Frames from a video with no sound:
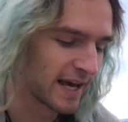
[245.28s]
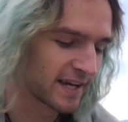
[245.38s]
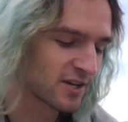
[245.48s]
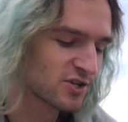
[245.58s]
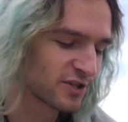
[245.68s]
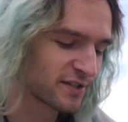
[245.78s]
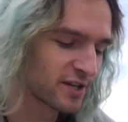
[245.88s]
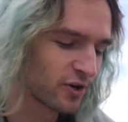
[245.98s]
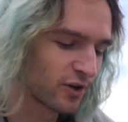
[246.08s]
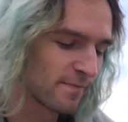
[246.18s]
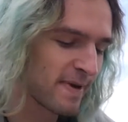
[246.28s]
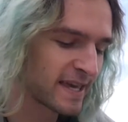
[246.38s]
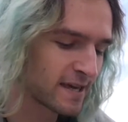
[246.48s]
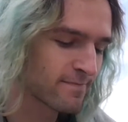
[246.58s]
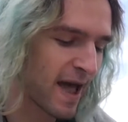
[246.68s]
like, just a girl
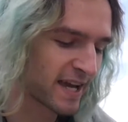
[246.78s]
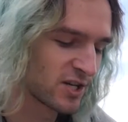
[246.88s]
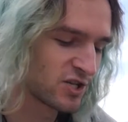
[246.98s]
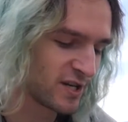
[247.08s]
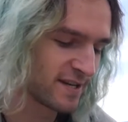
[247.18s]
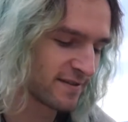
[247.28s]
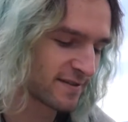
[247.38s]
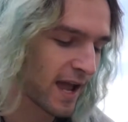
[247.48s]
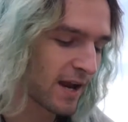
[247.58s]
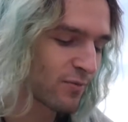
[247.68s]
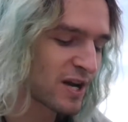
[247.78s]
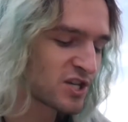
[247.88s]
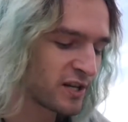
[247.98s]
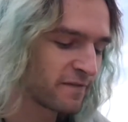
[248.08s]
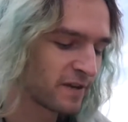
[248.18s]
making mac and cheese, and when
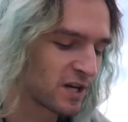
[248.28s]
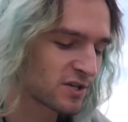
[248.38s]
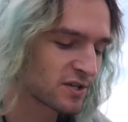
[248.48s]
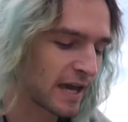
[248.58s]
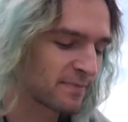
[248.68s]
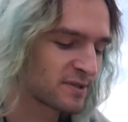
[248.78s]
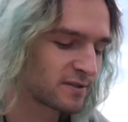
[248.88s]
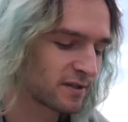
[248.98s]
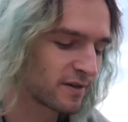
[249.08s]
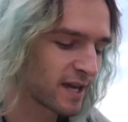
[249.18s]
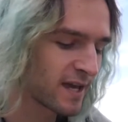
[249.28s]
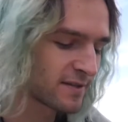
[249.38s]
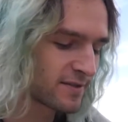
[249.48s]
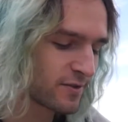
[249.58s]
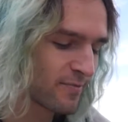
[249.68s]
she finished, kept stirring it
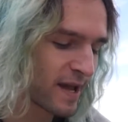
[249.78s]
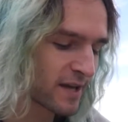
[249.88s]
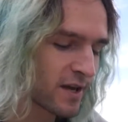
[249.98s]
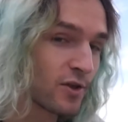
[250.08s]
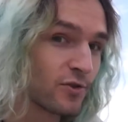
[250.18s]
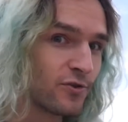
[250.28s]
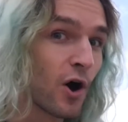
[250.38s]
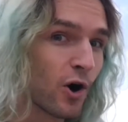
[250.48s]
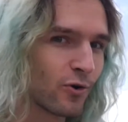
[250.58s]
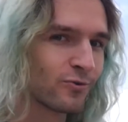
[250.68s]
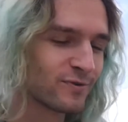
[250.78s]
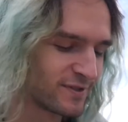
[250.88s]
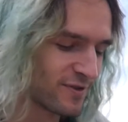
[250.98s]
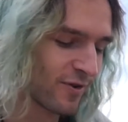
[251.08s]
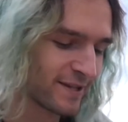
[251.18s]
to make
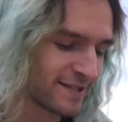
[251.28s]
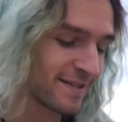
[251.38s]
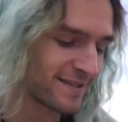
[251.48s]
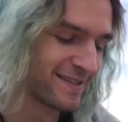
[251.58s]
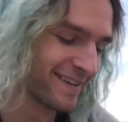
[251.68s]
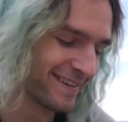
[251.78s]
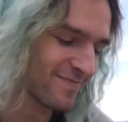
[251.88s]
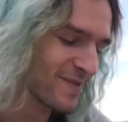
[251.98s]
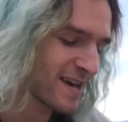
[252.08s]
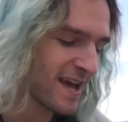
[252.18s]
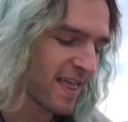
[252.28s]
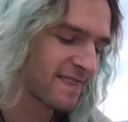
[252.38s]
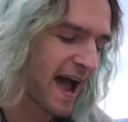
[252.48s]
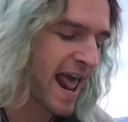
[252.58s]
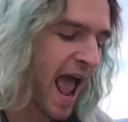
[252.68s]
those noises.
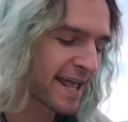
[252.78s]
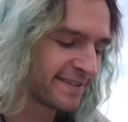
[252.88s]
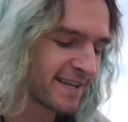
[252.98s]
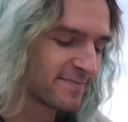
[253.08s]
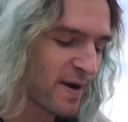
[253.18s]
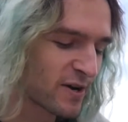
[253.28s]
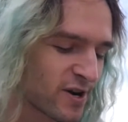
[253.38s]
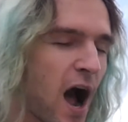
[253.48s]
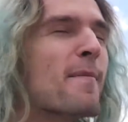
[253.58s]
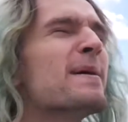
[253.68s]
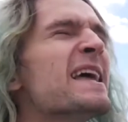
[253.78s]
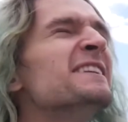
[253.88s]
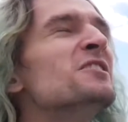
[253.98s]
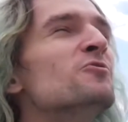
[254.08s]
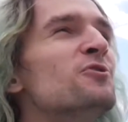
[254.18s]
that AdSense better come in,
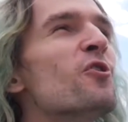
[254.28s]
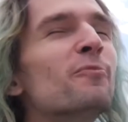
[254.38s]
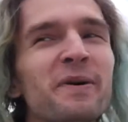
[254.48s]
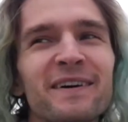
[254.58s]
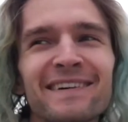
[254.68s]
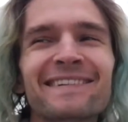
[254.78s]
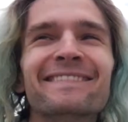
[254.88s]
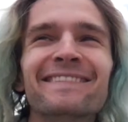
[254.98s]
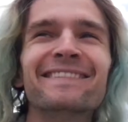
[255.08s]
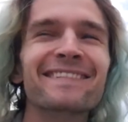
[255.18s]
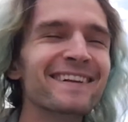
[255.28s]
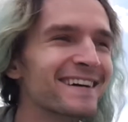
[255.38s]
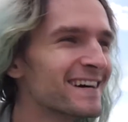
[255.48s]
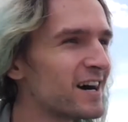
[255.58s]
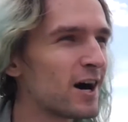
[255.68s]
YouTube.
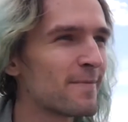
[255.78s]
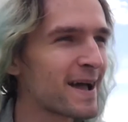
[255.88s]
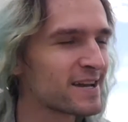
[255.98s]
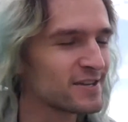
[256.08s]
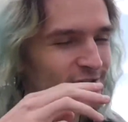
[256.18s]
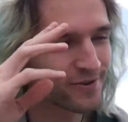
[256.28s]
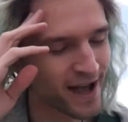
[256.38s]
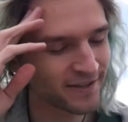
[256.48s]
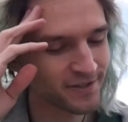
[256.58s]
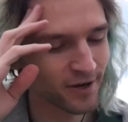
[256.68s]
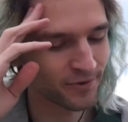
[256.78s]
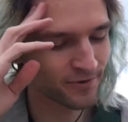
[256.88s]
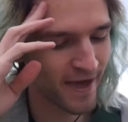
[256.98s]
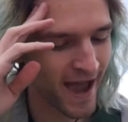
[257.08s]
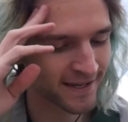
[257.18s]
oh man, you had to go through
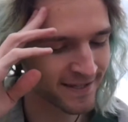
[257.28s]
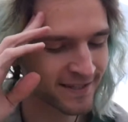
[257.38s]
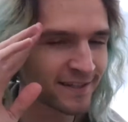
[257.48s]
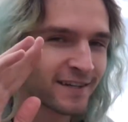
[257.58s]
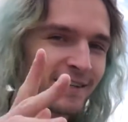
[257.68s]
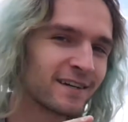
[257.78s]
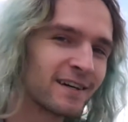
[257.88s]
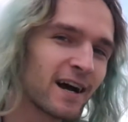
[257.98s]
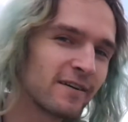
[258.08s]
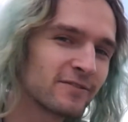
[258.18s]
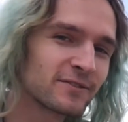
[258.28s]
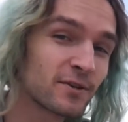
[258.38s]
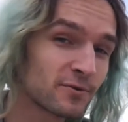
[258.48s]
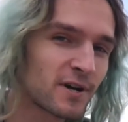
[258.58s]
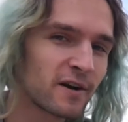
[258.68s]
that. I feel
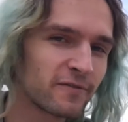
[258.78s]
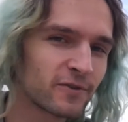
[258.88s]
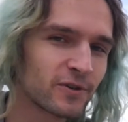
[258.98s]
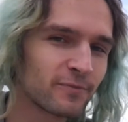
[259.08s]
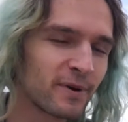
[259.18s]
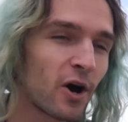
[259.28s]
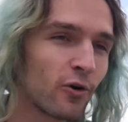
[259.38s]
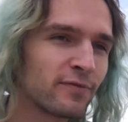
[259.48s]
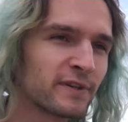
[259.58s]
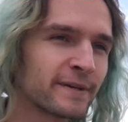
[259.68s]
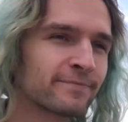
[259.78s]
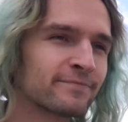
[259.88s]
so sorry for you, but hopefully